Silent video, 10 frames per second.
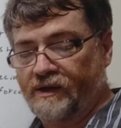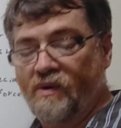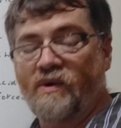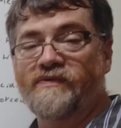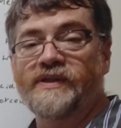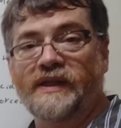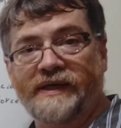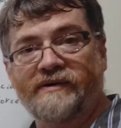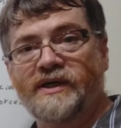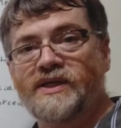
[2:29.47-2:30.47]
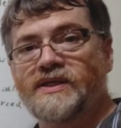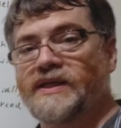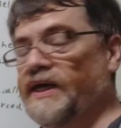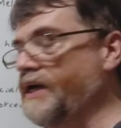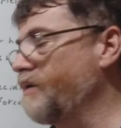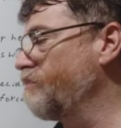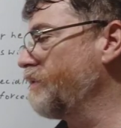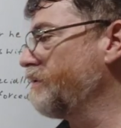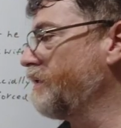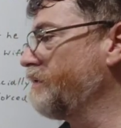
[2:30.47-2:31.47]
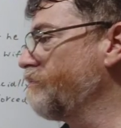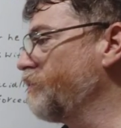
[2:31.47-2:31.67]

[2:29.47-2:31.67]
go over the lyrics and we'll uh,